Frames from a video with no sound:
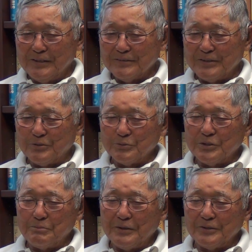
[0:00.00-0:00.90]
They don't
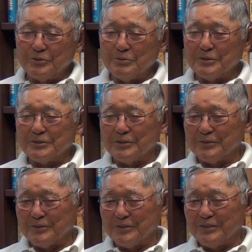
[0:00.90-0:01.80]
depend too much
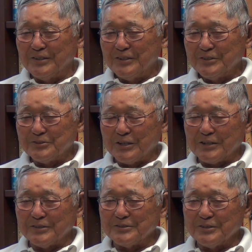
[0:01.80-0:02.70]
on the
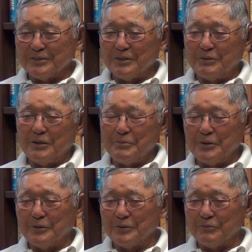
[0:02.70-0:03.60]
second son. They
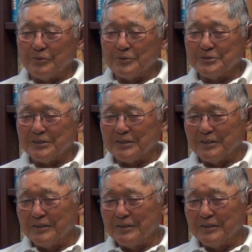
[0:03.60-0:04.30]
depend on the first son.